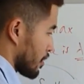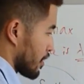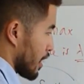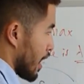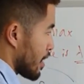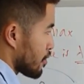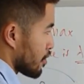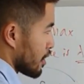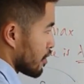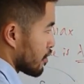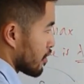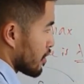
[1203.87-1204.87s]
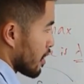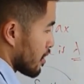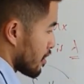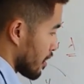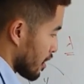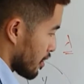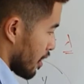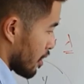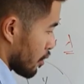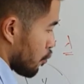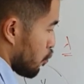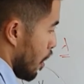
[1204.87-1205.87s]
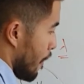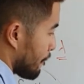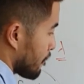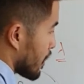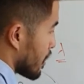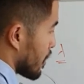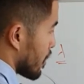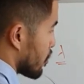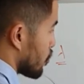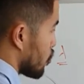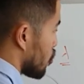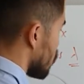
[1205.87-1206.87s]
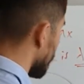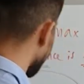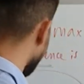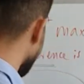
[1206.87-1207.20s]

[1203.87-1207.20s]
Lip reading: they actually did this as 1, this as 2.